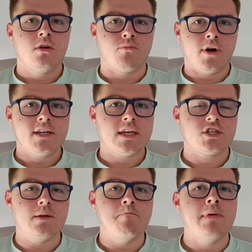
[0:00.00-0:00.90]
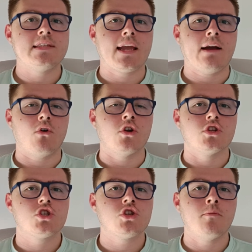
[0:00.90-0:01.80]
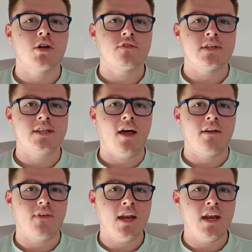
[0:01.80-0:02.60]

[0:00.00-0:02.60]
Bryan is actually missing out on so much of his life.